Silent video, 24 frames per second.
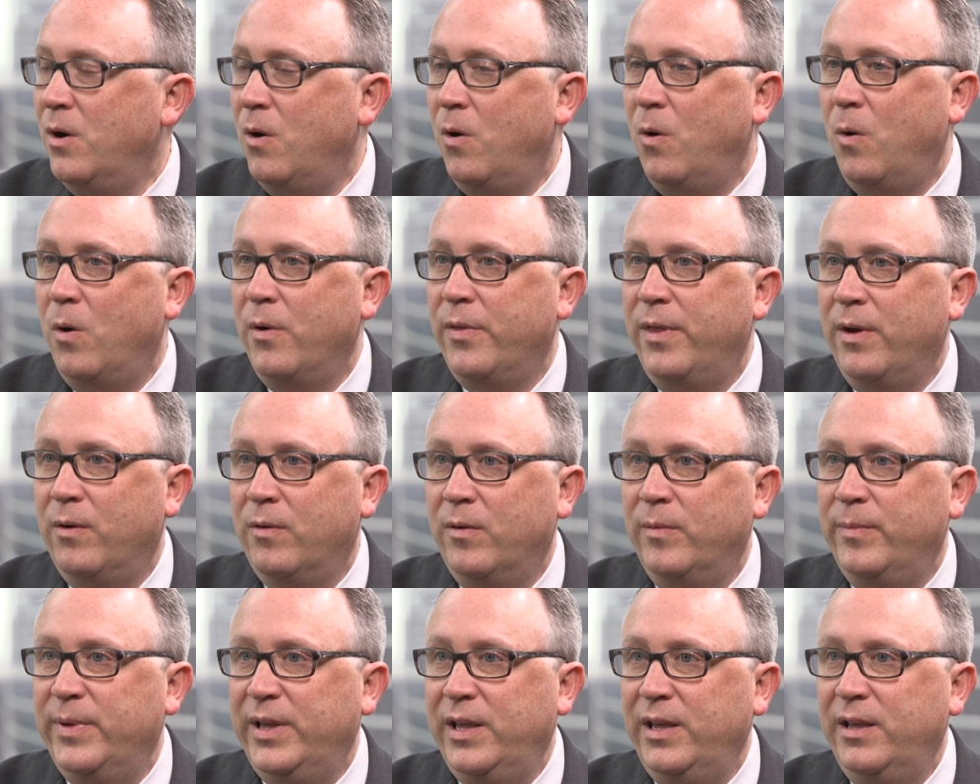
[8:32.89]
Or there
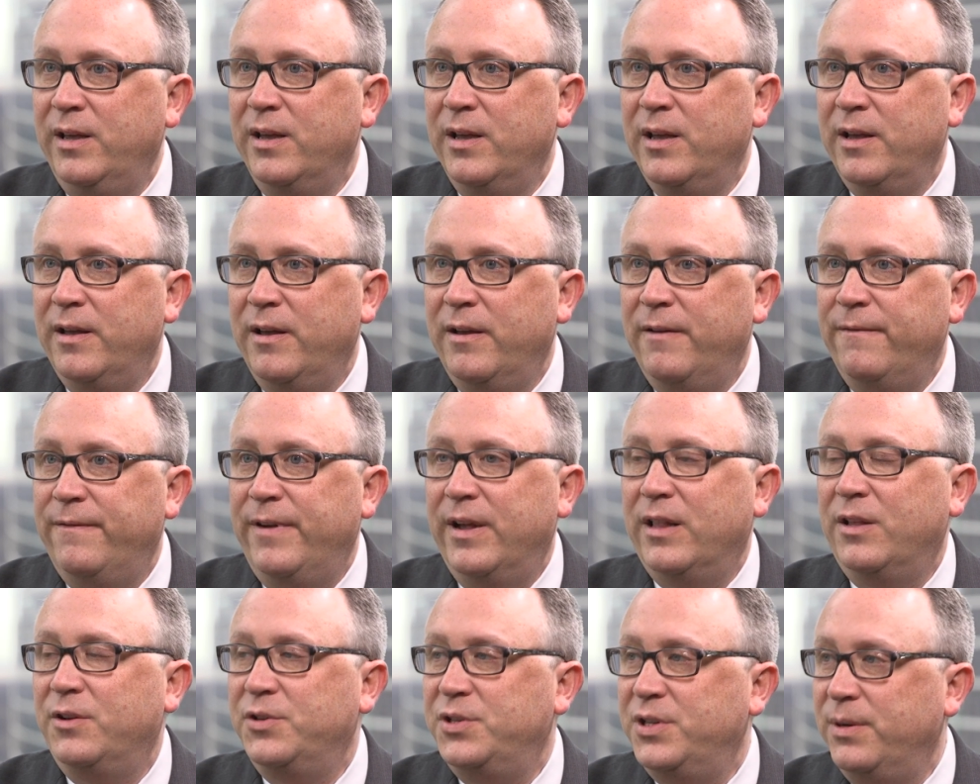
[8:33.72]
will be
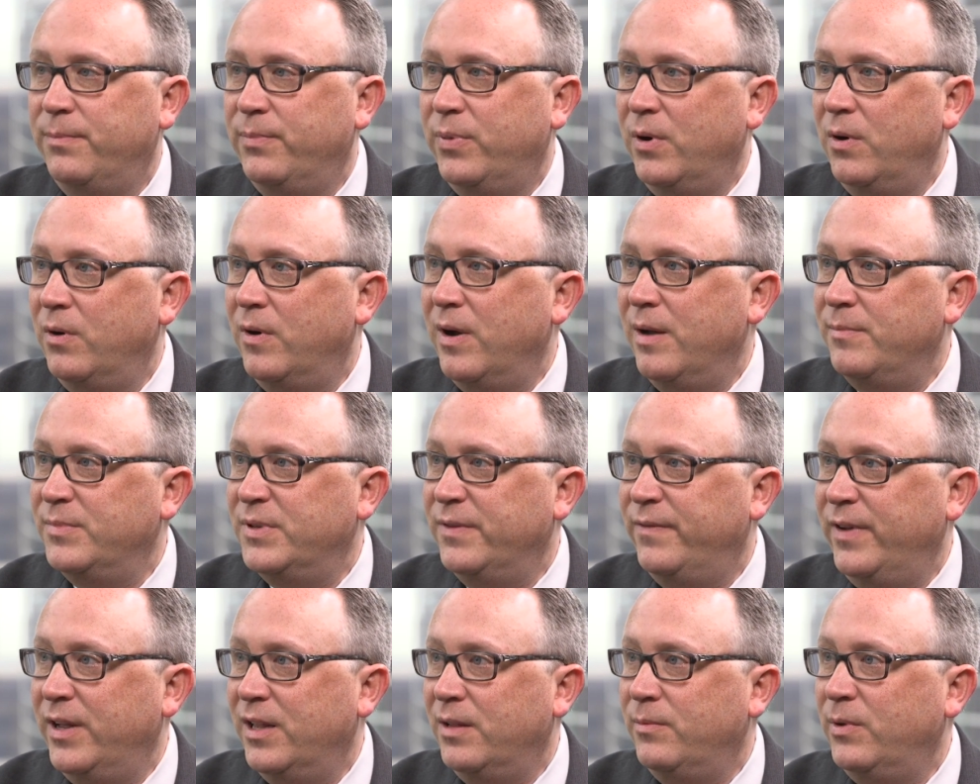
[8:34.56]
fellowship programs
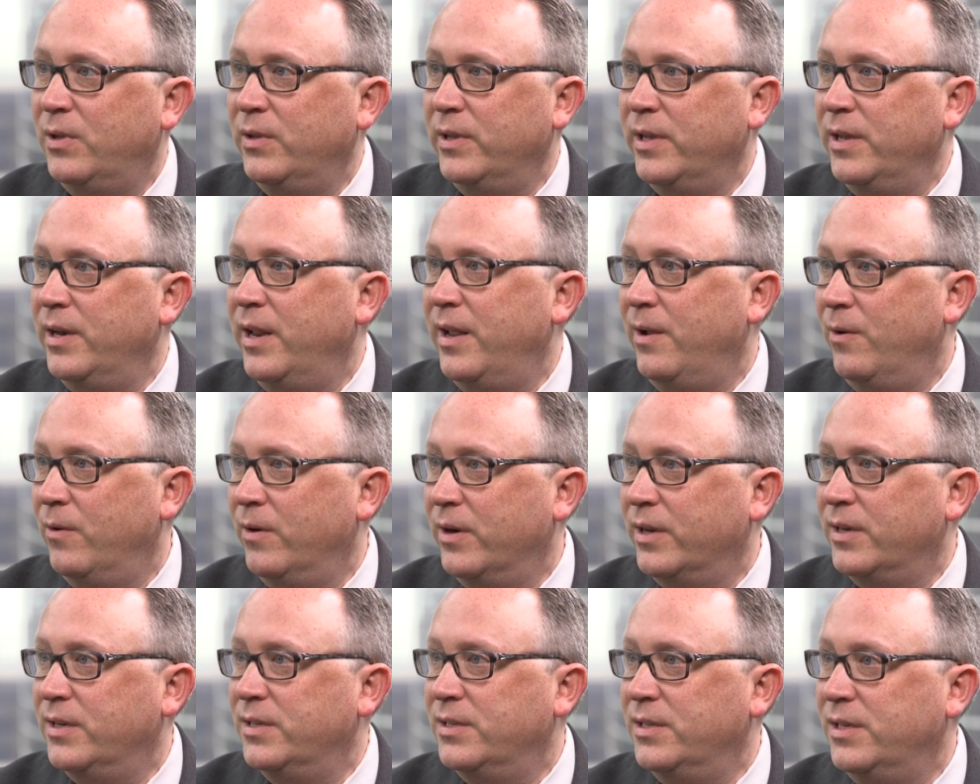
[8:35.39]
available in
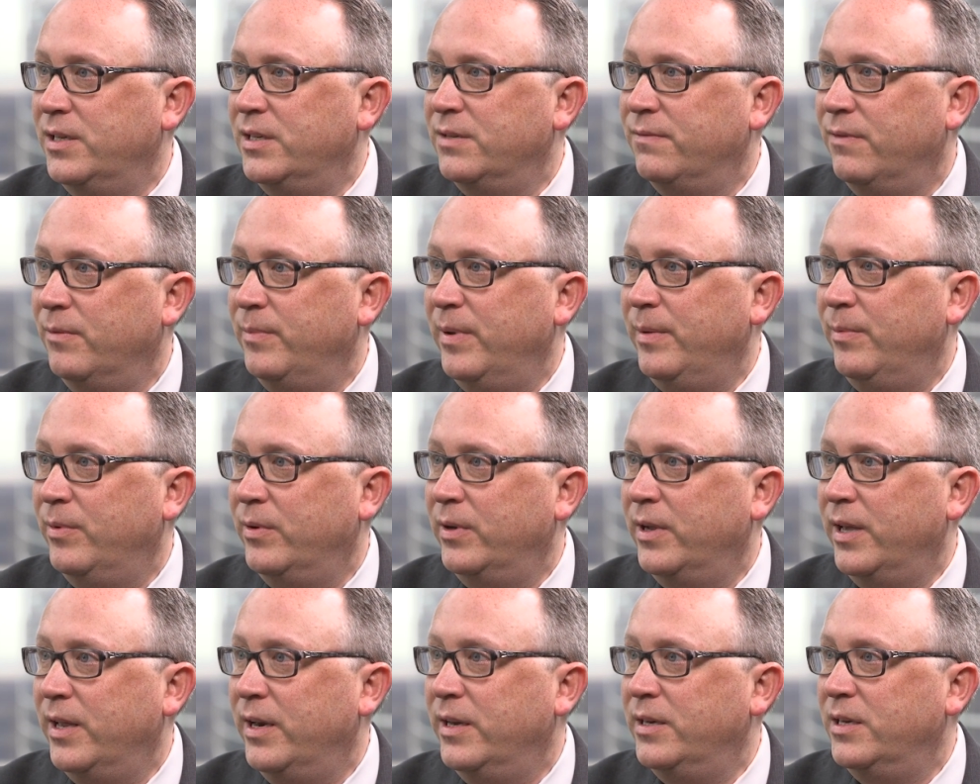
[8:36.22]
aortic disease for people
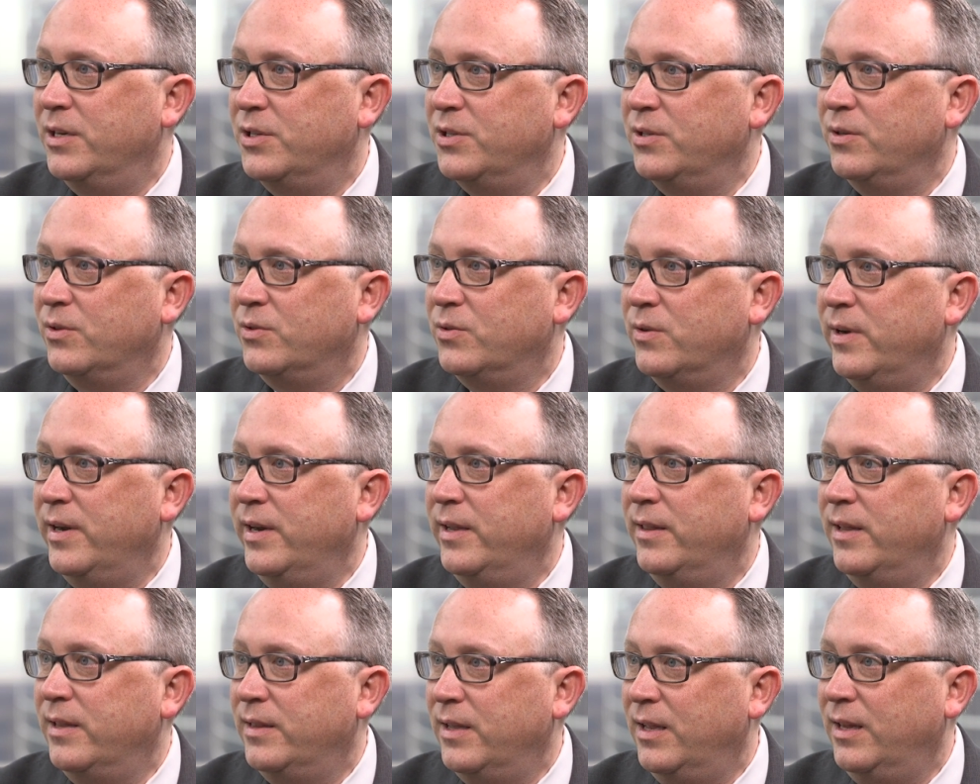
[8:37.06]
to get additional
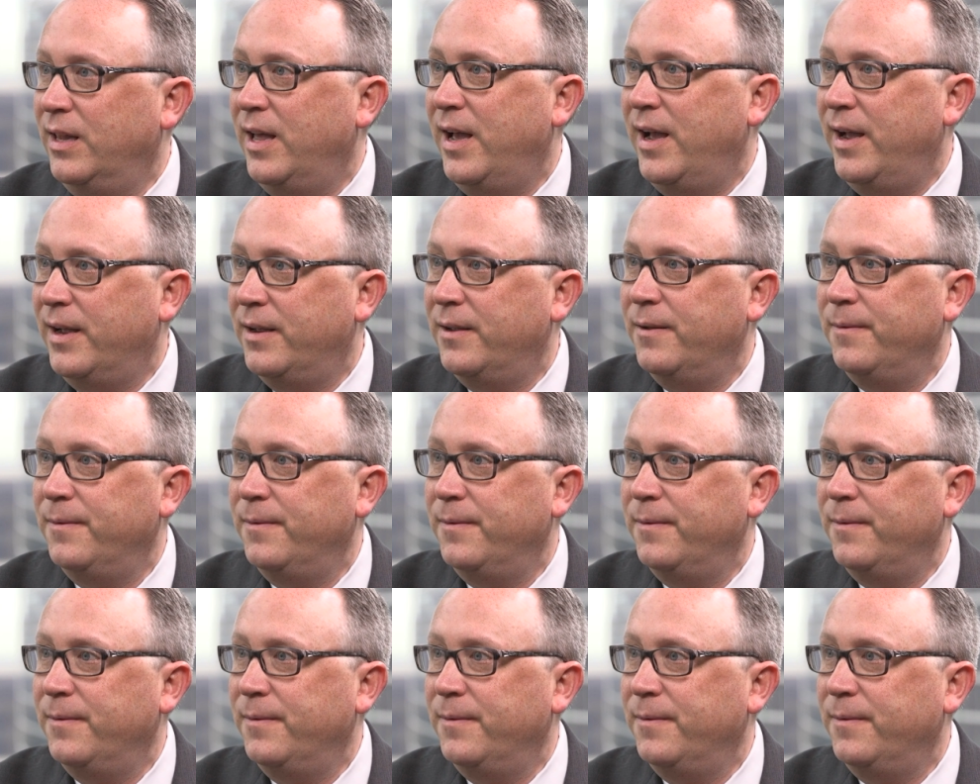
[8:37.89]
training that they lack.